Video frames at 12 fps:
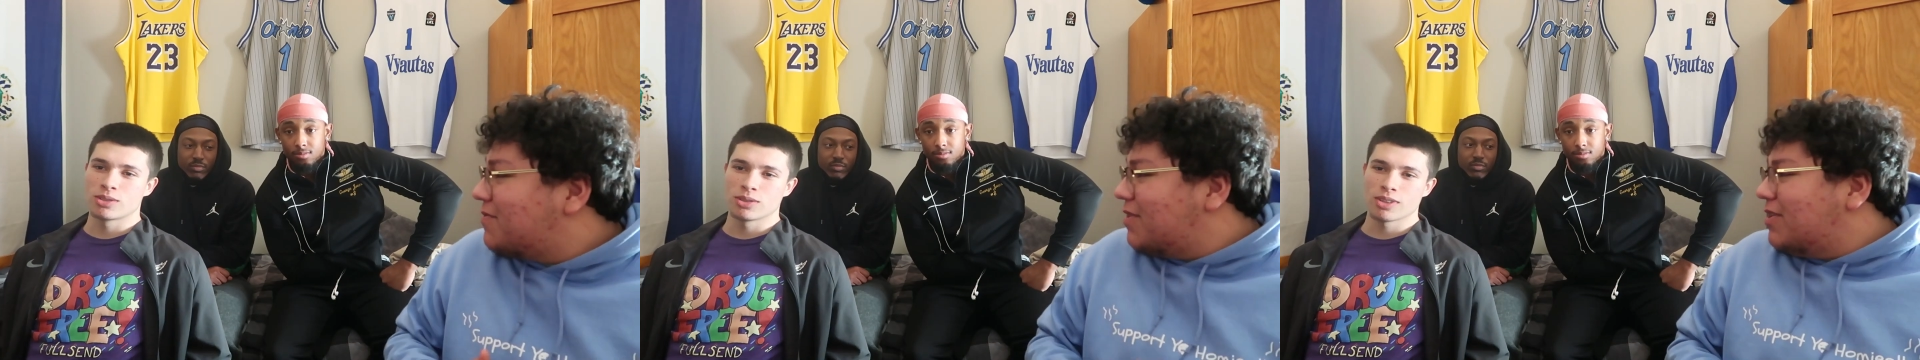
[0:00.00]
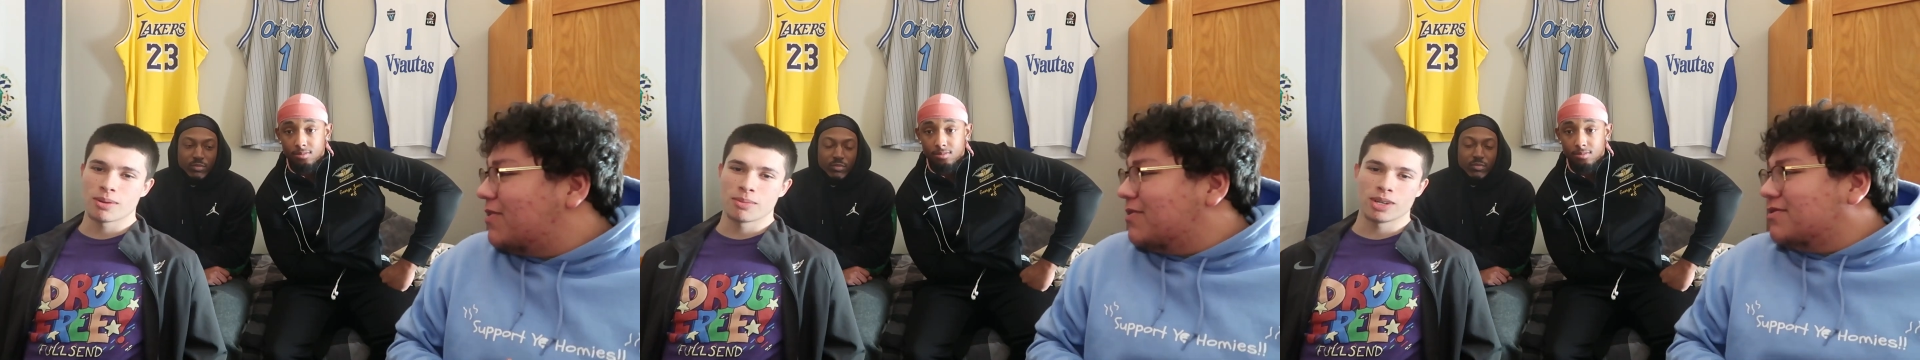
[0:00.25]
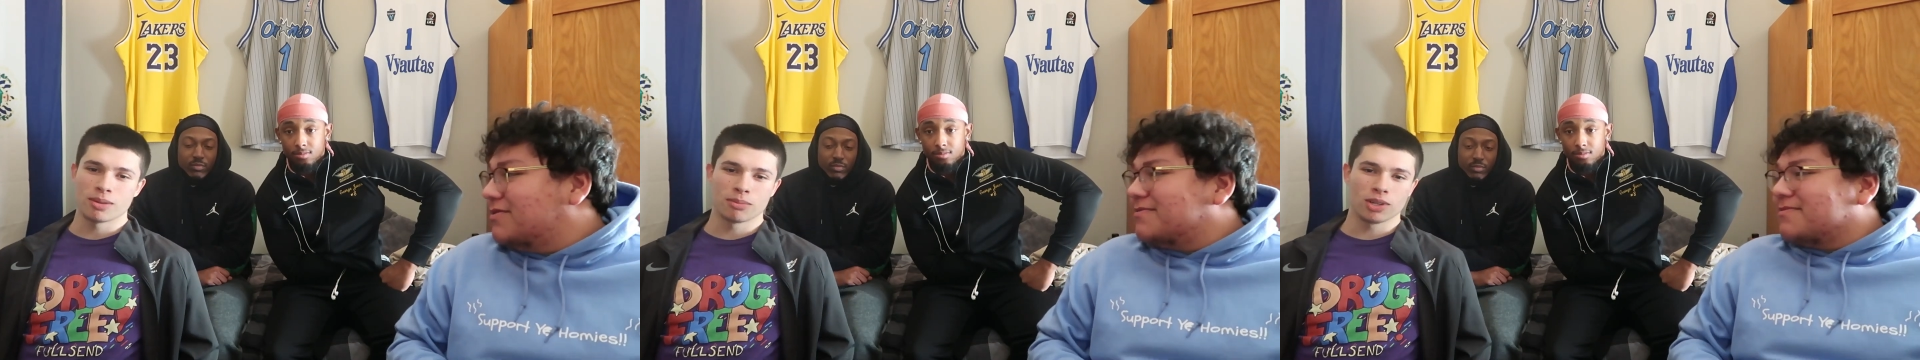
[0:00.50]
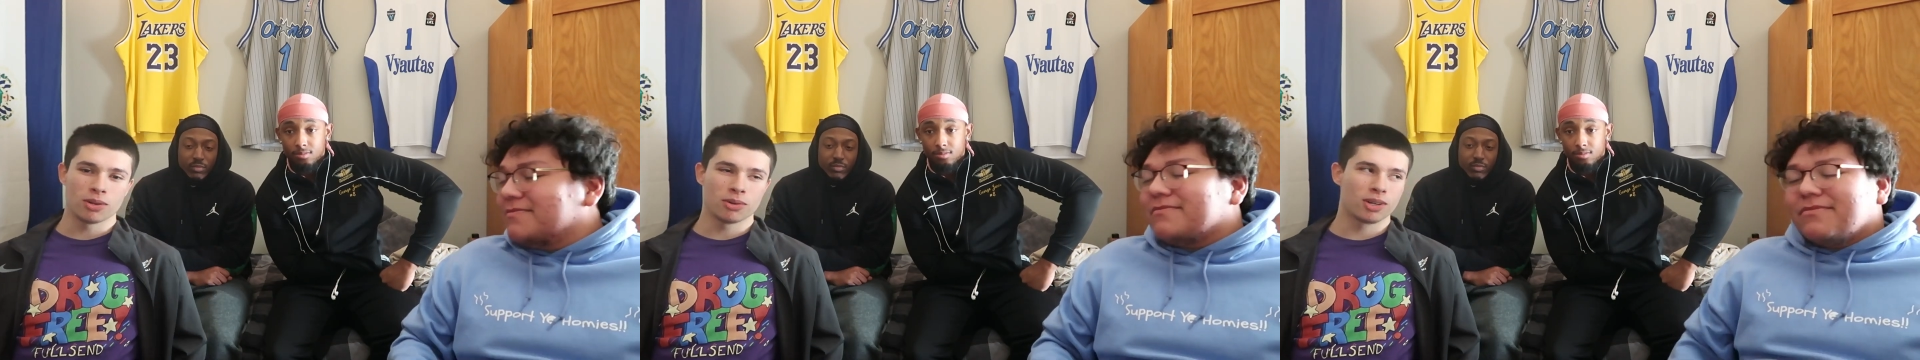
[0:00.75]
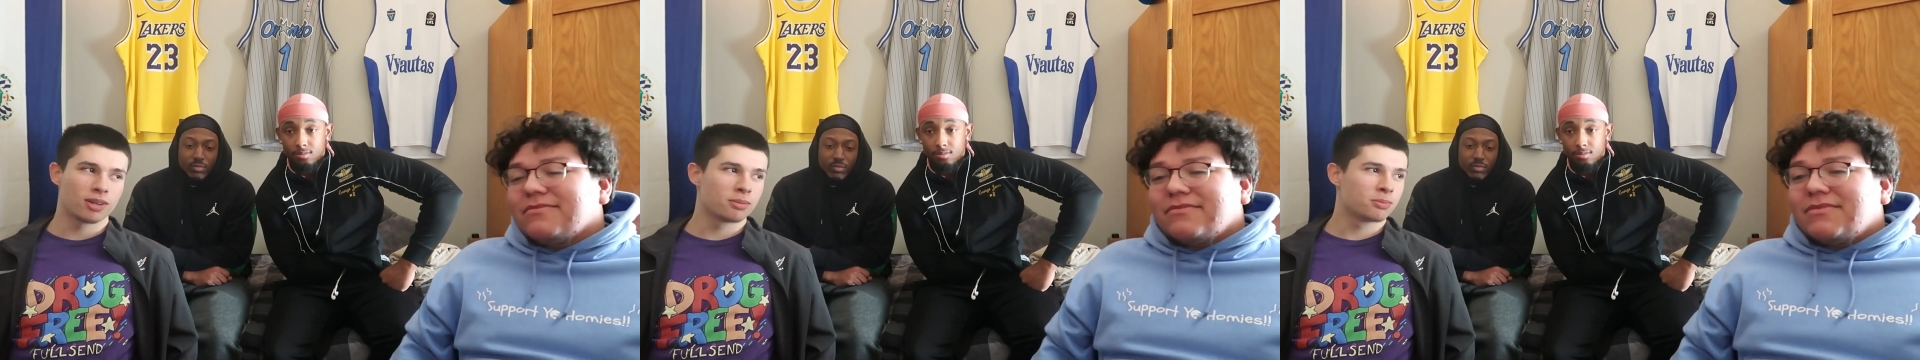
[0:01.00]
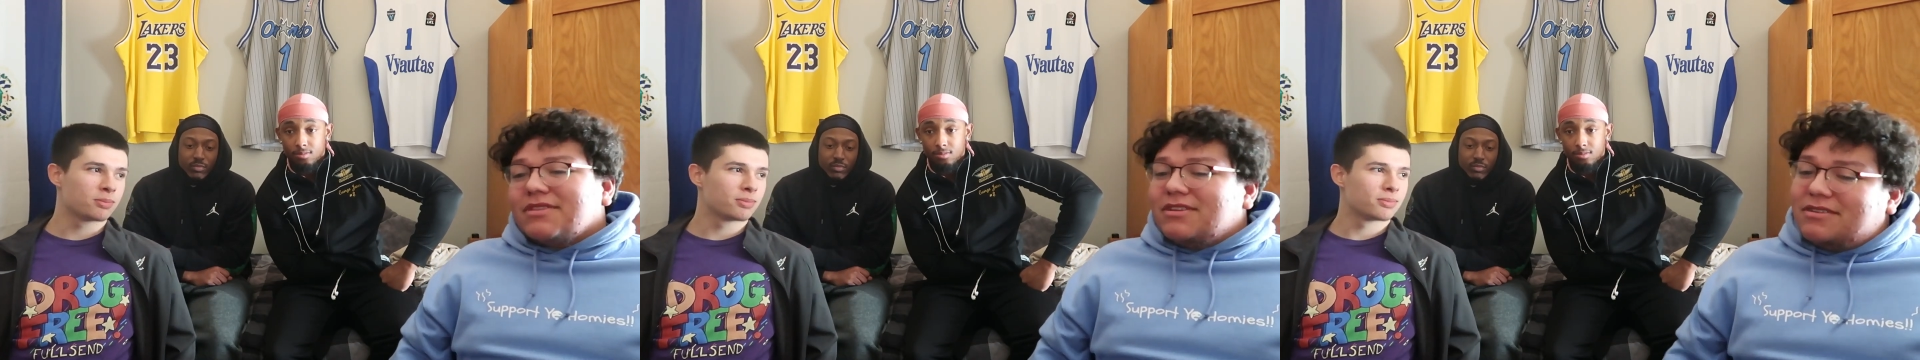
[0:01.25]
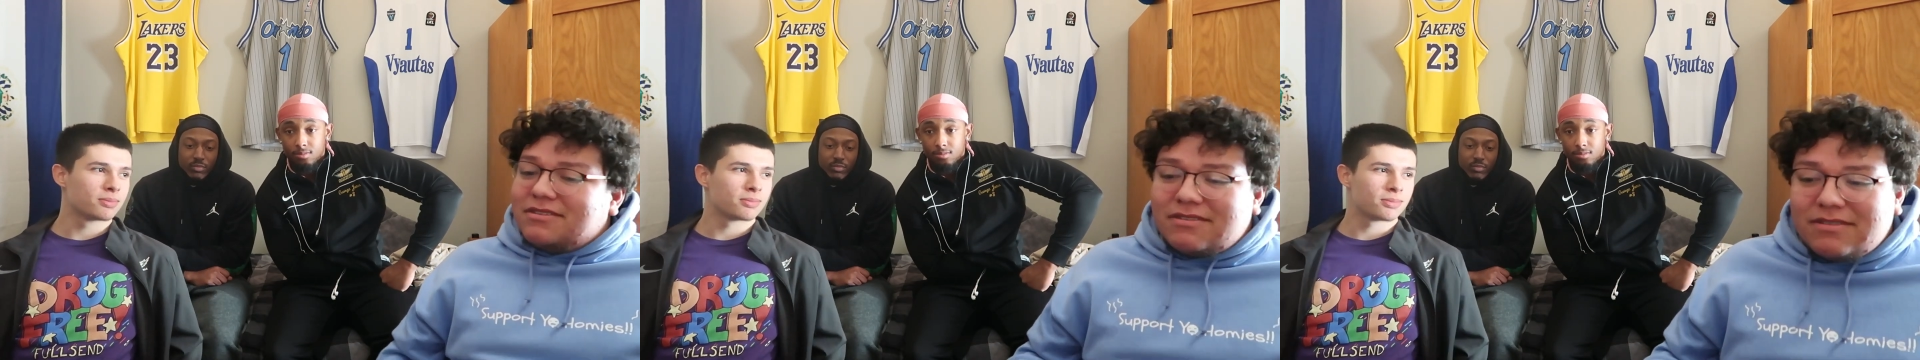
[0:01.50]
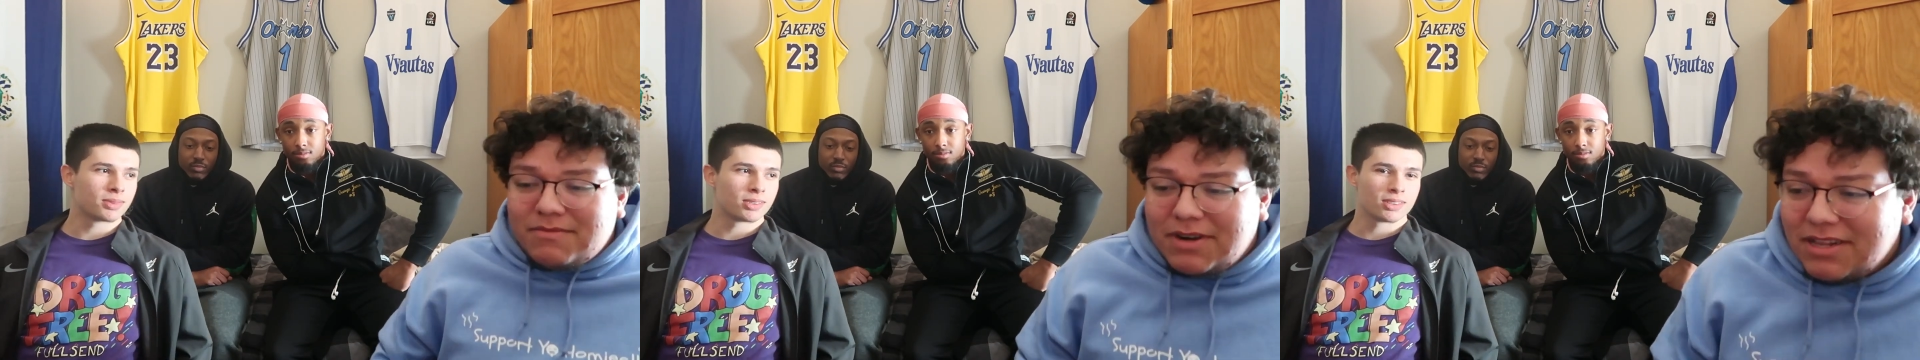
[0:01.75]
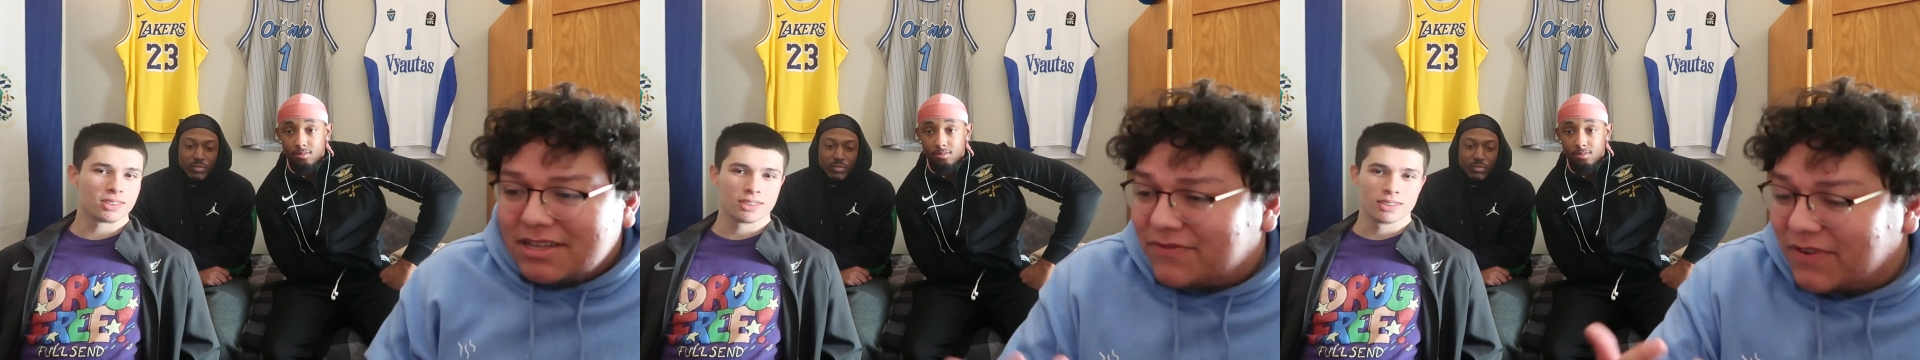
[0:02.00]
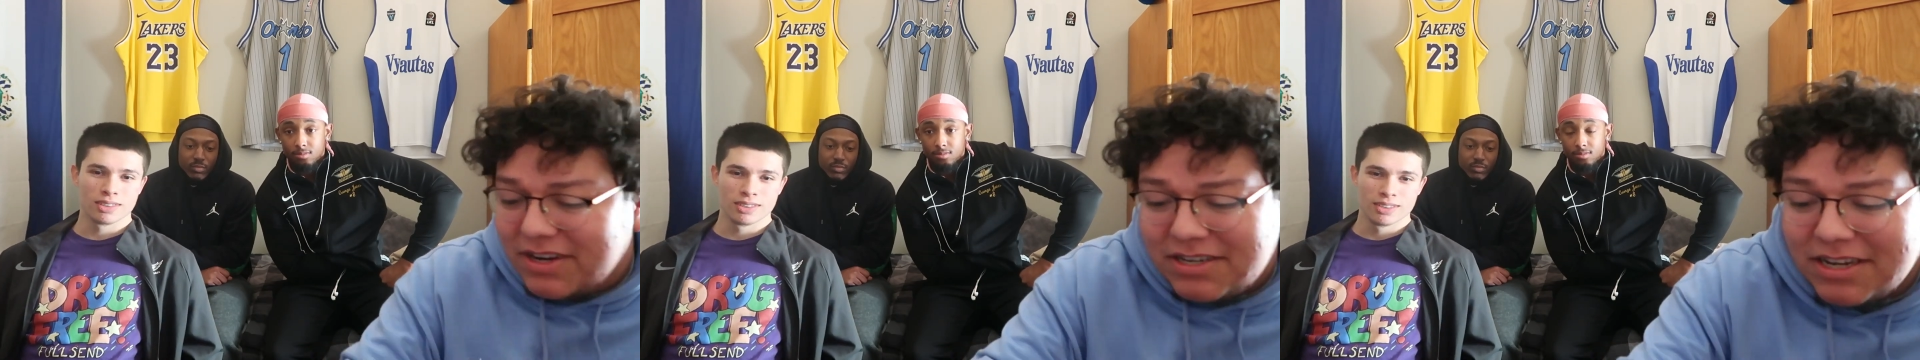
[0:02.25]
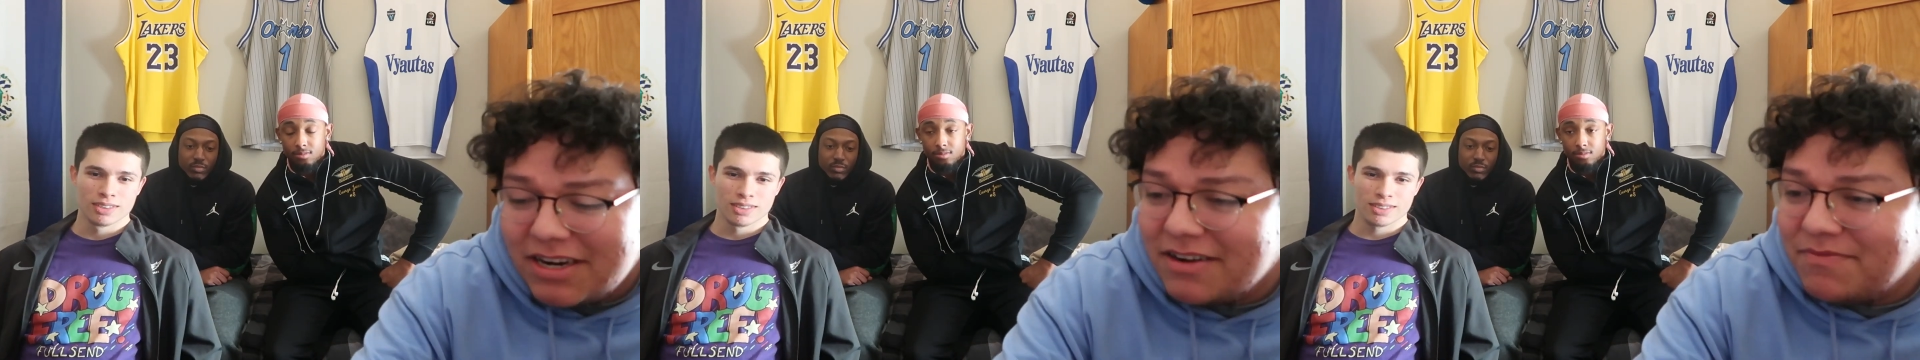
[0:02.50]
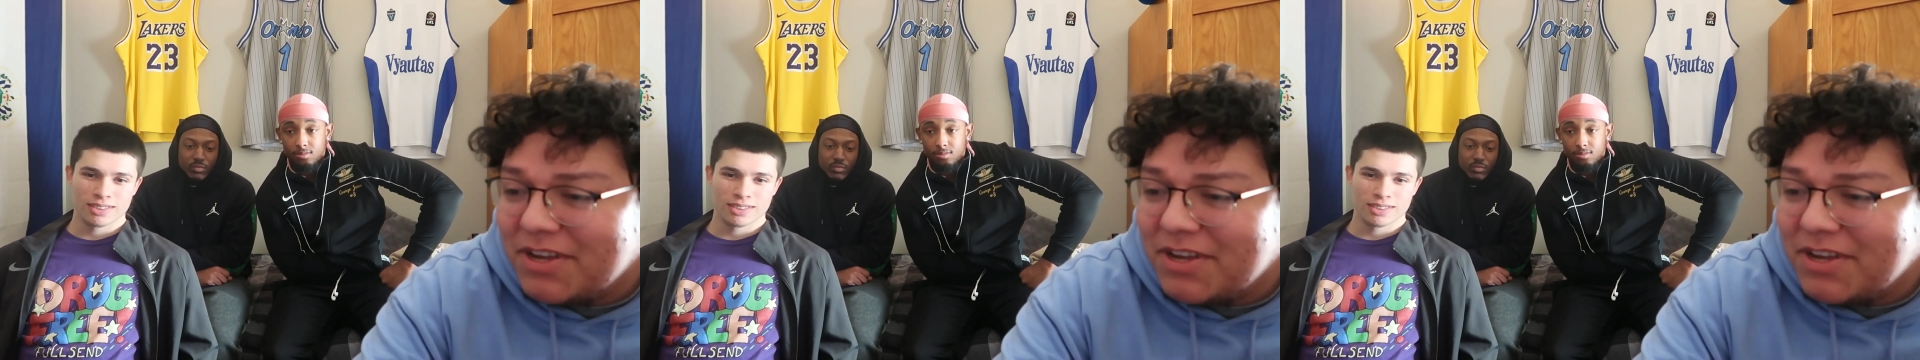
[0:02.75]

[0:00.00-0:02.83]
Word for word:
Speaker 1: flow. That made him blow up.
Speaker 2: Come on, let's finish it off,